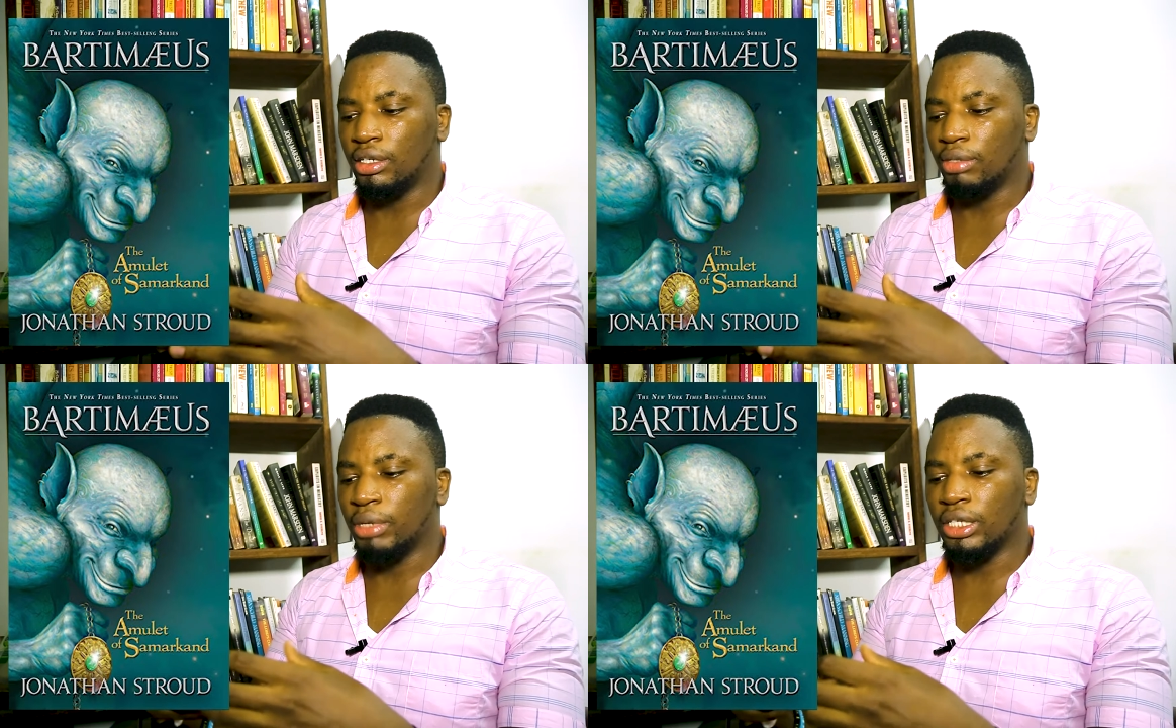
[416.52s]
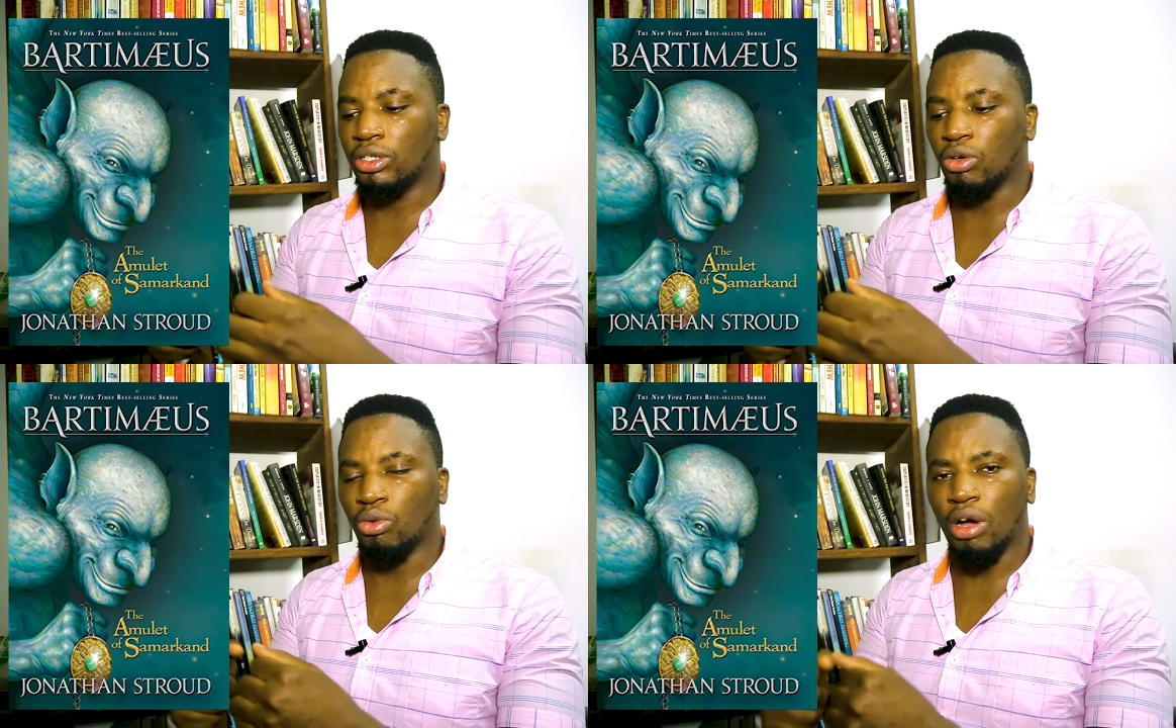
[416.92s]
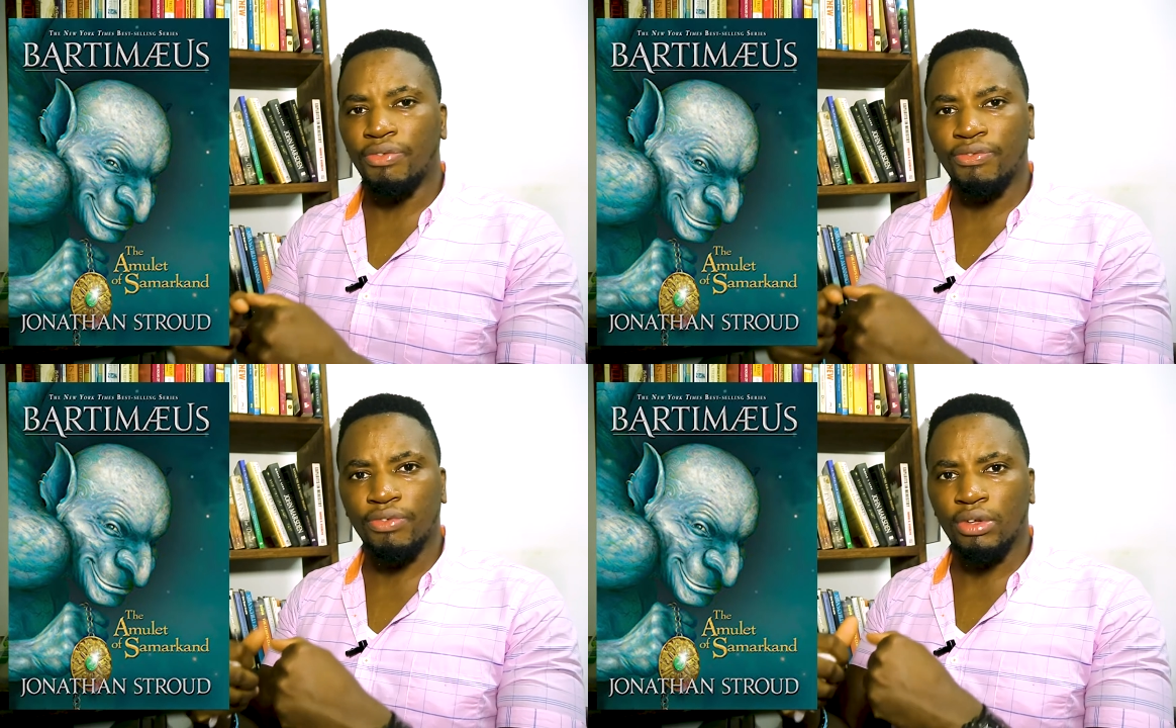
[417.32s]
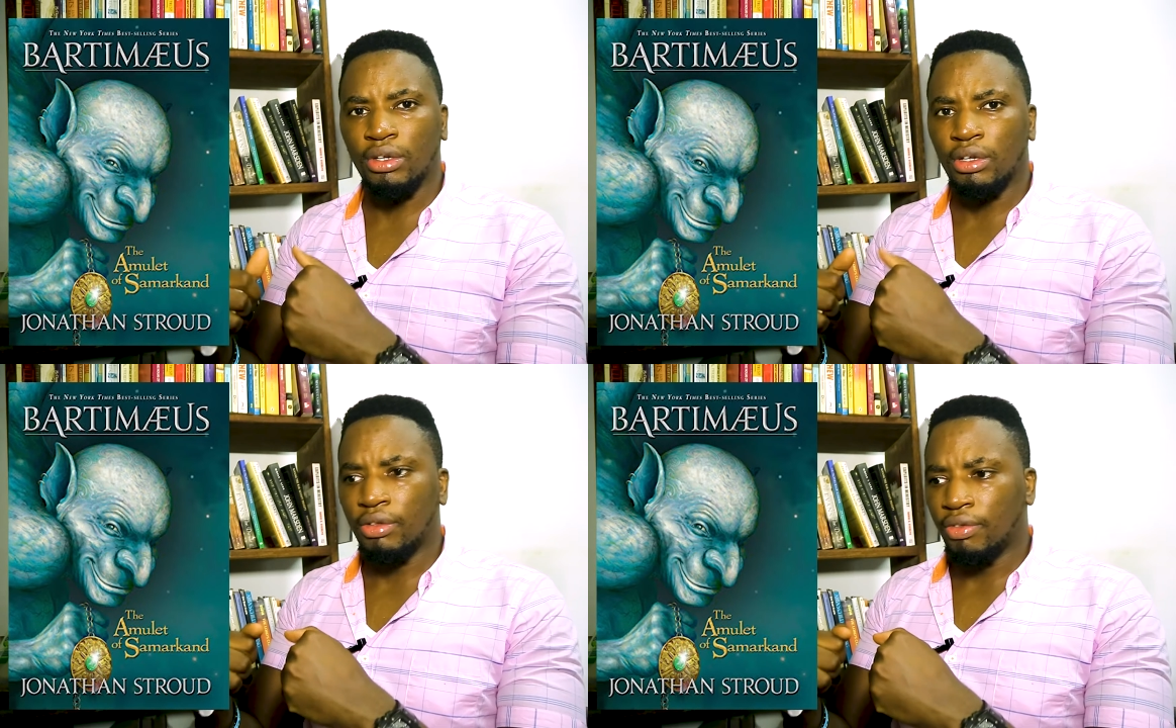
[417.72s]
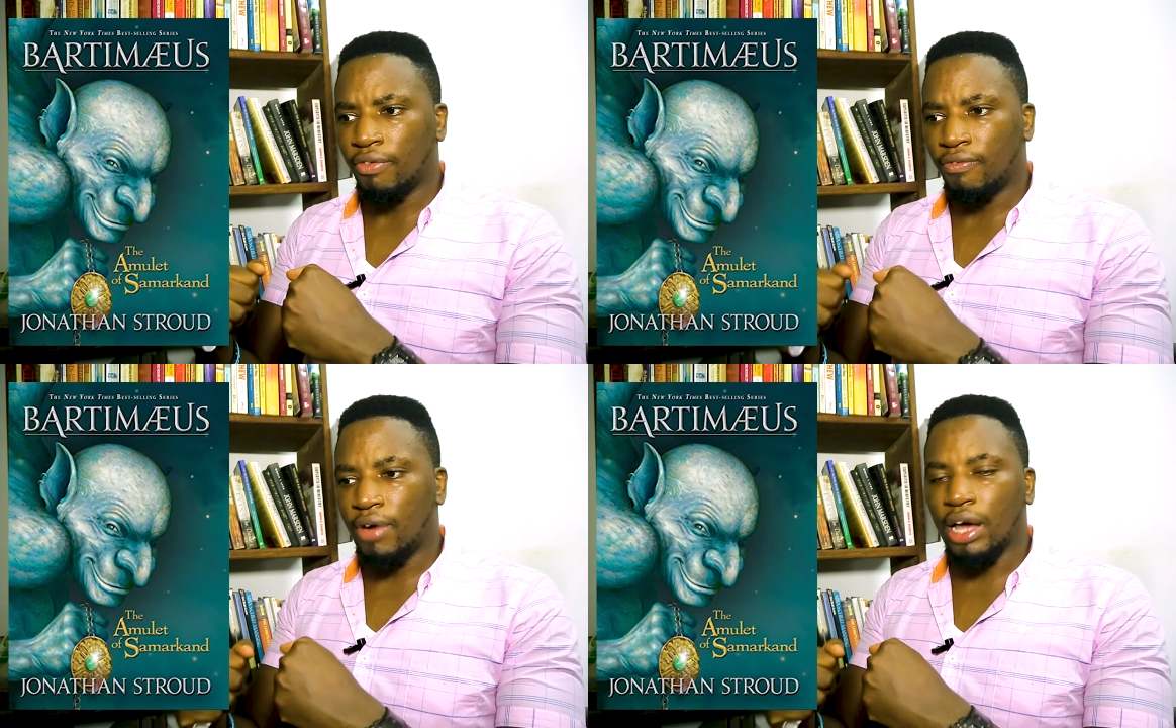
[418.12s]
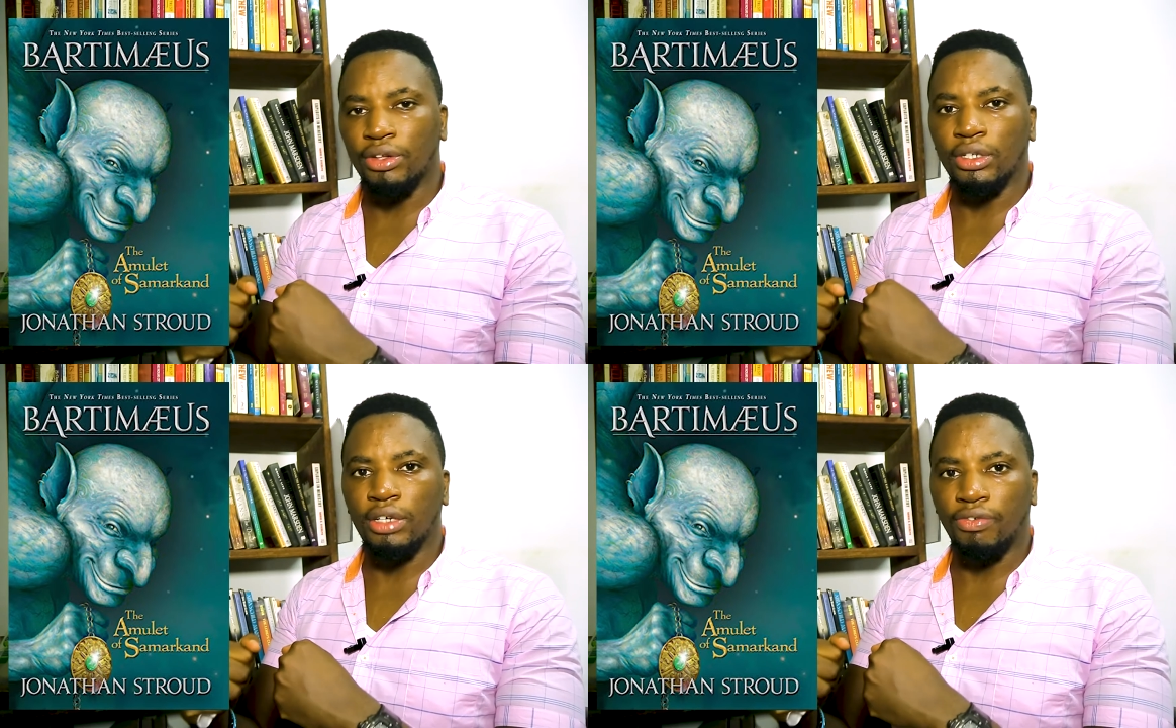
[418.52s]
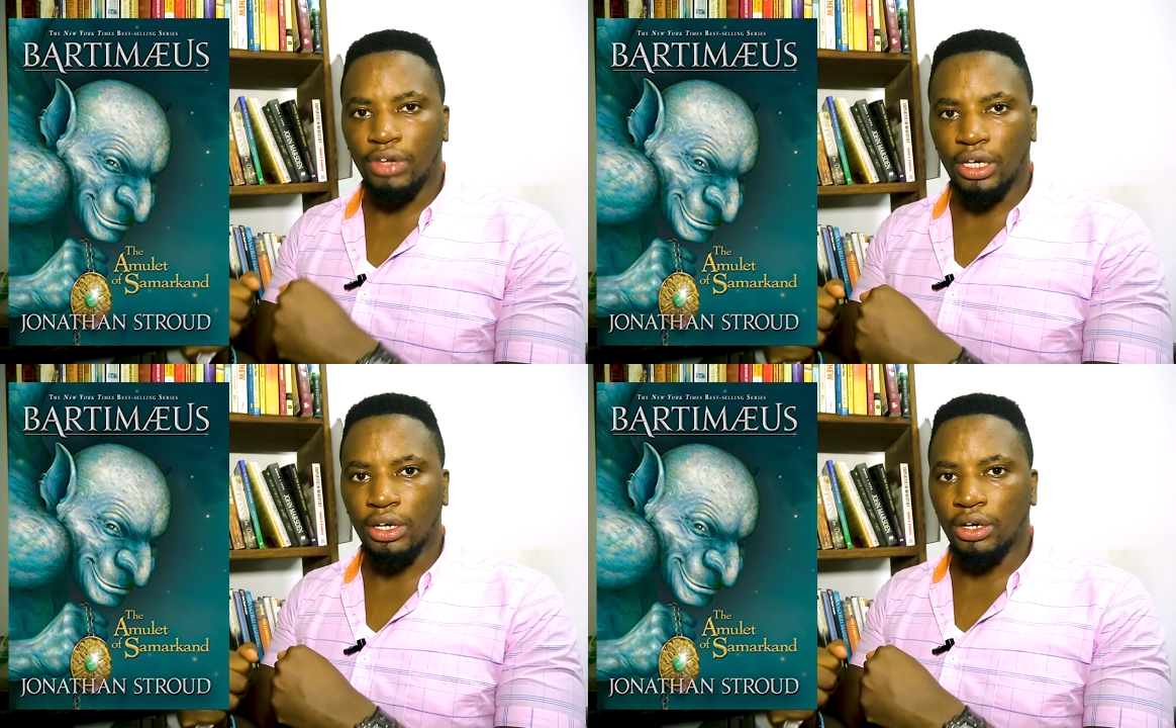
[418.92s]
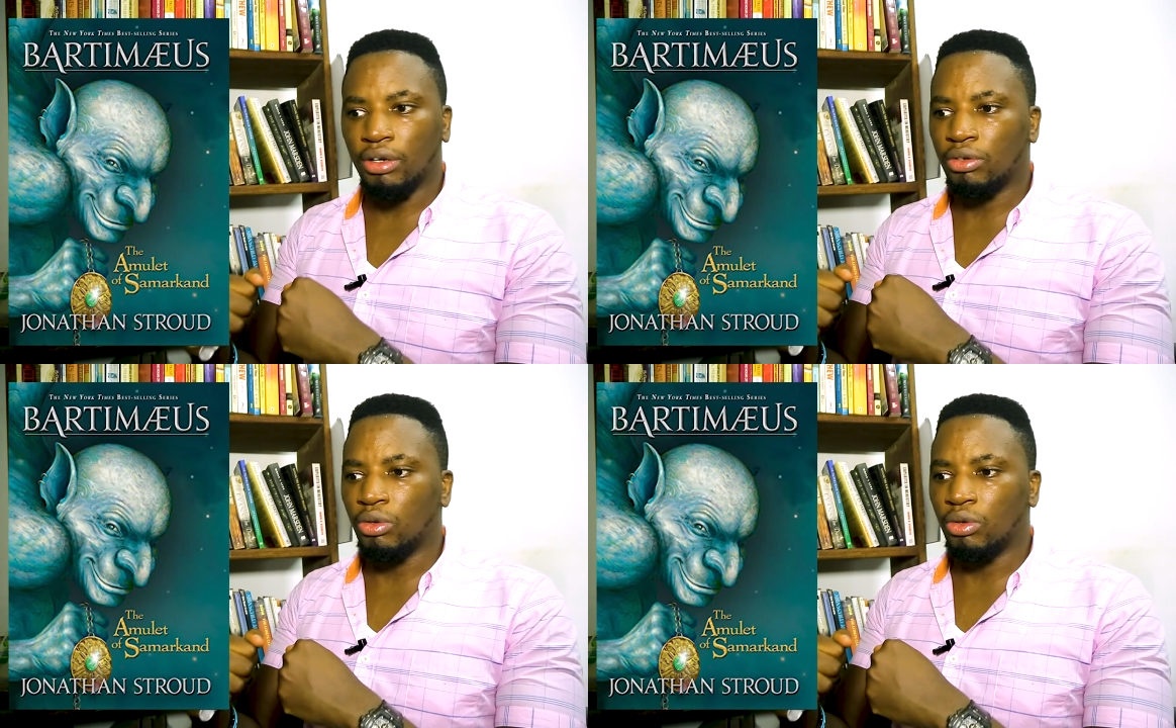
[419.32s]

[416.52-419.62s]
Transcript: meets the rough fatherly figure